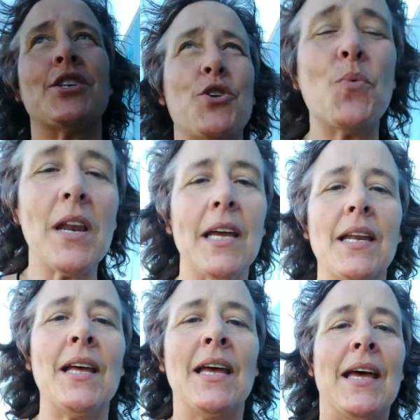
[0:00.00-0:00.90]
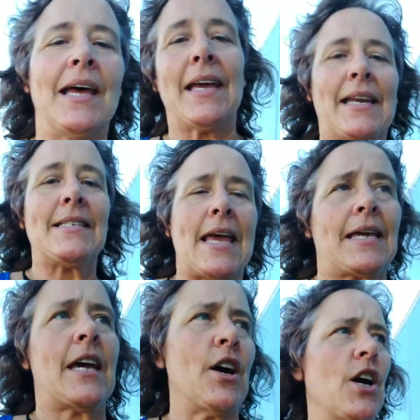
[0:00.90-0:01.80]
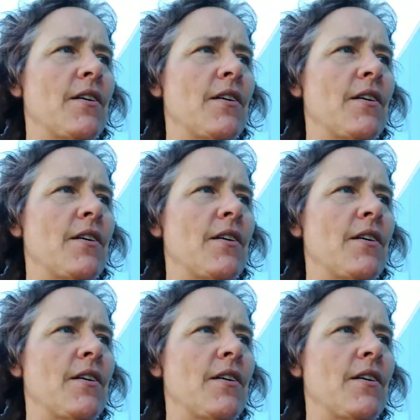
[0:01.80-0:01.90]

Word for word: So you want to get it taken care